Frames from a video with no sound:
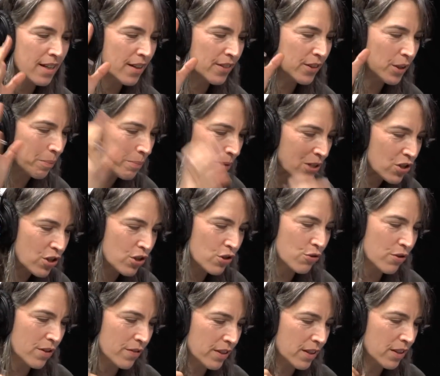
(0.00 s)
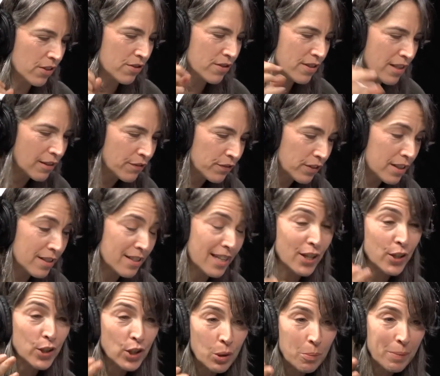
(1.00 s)
They're mission-driven. They're selfless. They
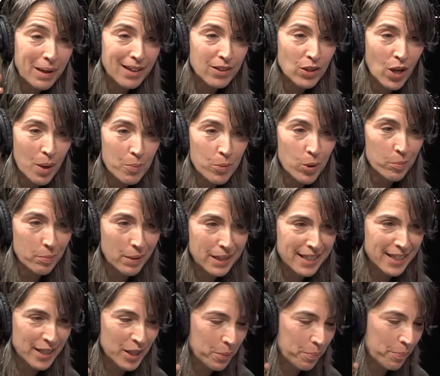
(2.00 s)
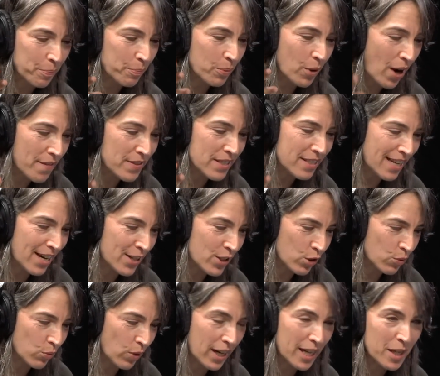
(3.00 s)
could have made a lot more money in the private
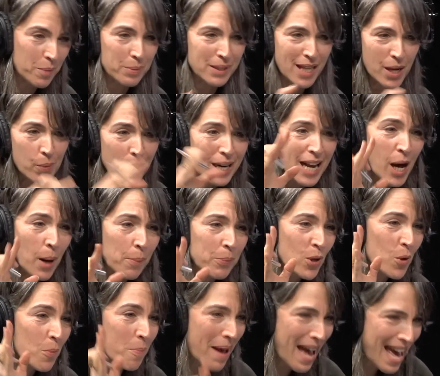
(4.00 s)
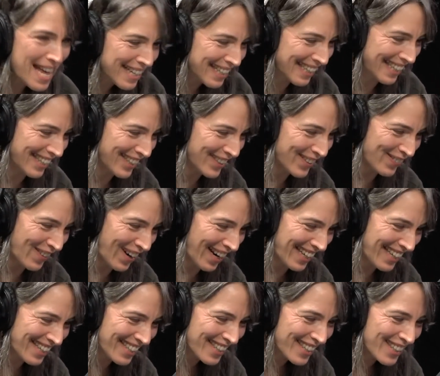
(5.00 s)
sector, right? But they want to help humanity, right?